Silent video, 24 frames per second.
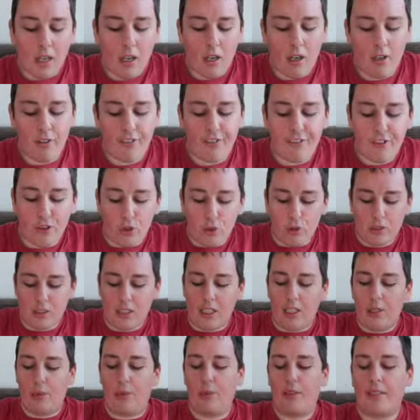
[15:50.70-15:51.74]
I thought
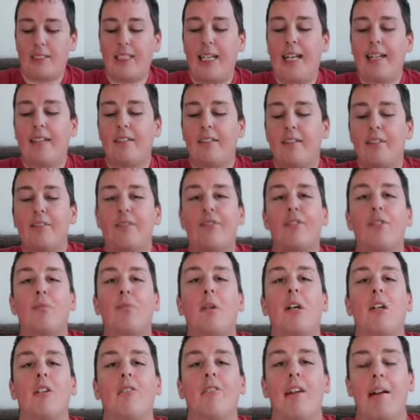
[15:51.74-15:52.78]
I would get for
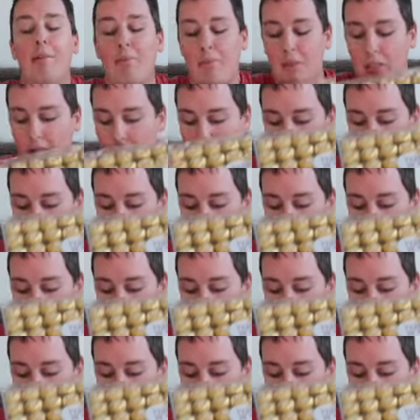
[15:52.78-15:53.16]
my grandma